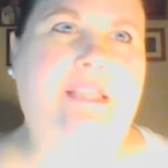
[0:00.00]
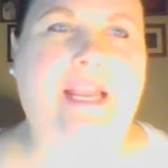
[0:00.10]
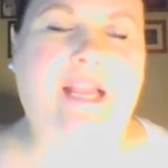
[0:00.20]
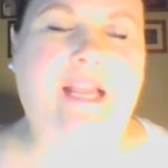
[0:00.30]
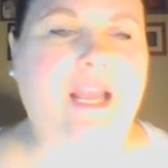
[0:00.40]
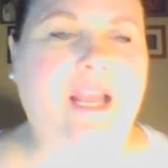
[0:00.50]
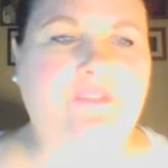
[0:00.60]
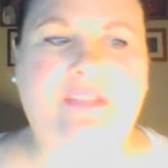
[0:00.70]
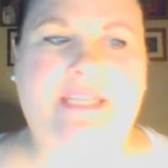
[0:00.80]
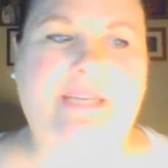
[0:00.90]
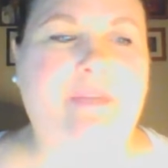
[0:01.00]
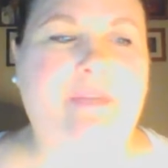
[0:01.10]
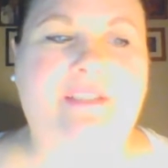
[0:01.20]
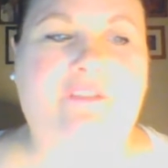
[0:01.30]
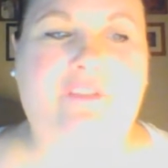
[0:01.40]
I kind of have to psych
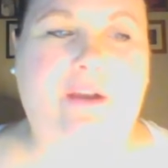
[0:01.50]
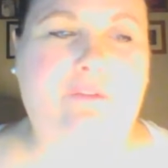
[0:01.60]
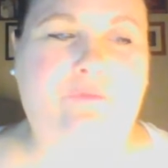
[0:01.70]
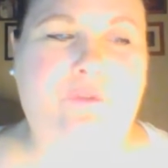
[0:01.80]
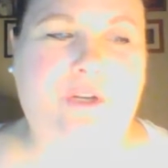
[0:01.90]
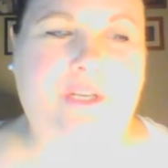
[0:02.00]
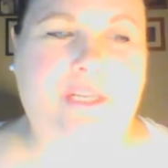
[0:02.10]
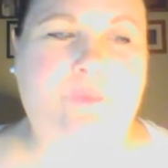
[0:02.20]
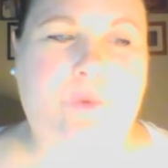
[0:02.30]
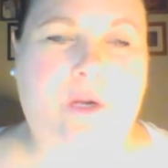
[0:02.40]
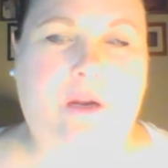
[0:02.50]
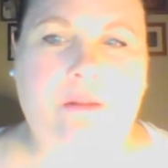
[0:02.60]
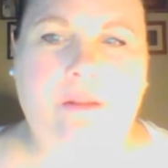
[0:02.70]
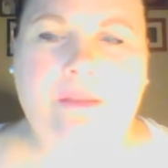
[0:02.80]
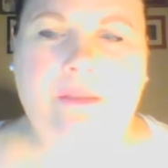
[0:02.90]
myself out for it as well.